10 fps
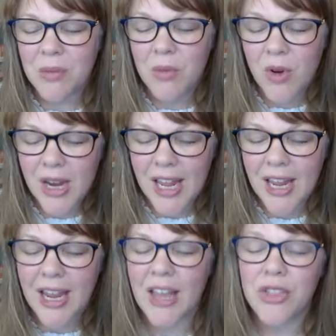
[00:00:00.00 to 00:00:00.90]

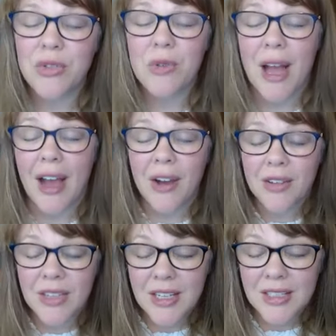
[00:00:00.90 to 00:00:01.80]
morning and
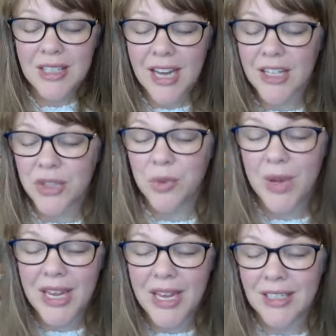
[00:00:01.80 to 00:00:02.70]
throughout these next
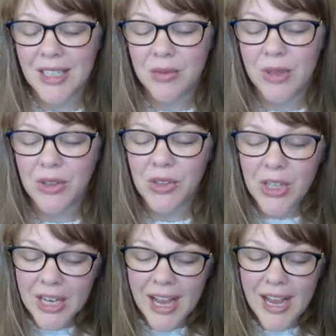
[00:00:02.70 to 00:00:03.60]
weeks as we
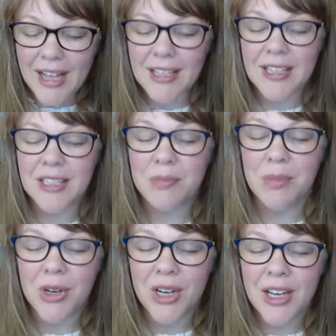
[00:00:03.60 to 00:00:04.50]
look at this
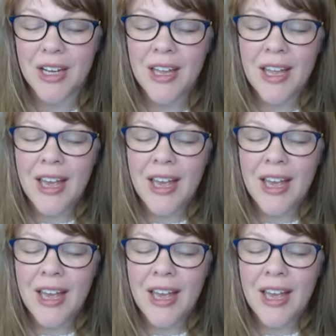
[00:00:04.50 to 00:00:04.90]
book